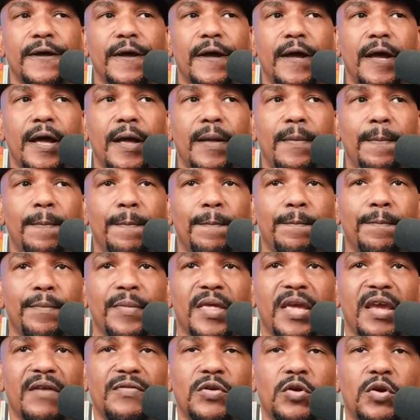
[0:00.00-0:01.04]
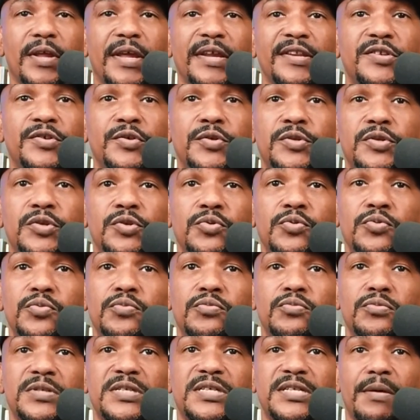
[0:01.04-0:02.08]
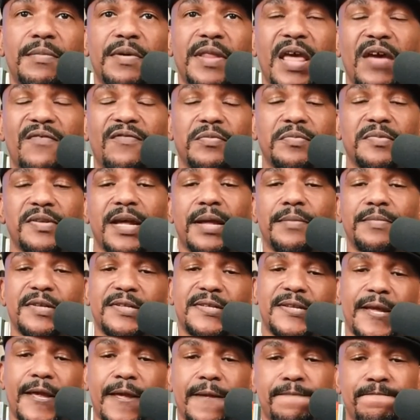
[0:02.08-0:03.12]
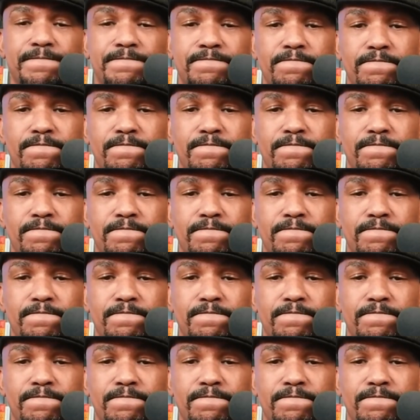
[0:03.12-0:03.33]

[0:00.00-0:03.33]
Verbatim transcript: um, even though they do do some of that from time to time.